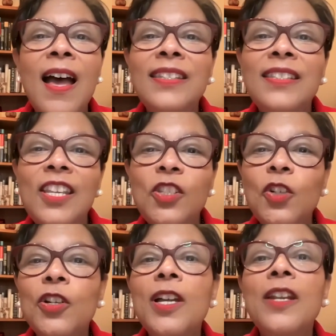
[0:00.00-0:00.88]
a
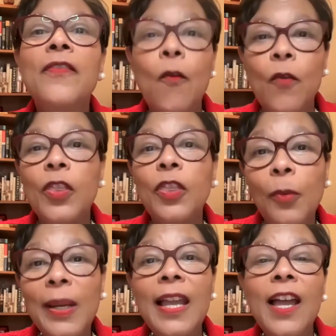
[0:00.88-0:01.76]
sisterhood of over
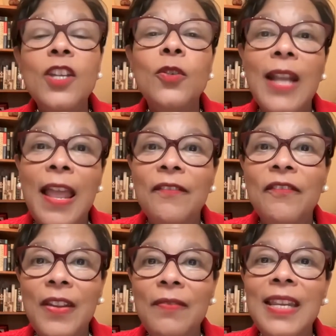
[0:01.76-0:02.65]

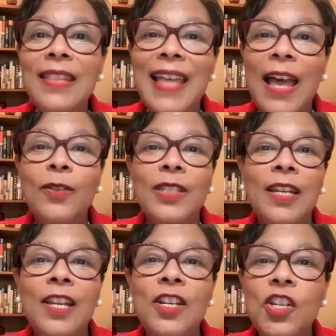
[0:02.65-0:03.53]

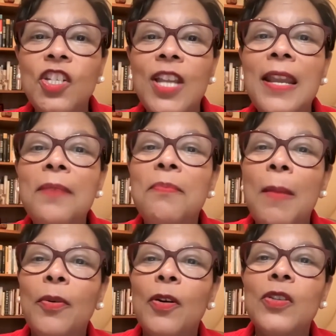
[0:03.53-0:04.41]
350,000 initiated
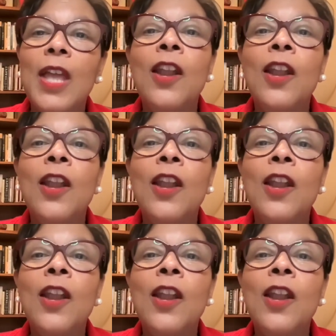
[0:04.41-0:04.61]
members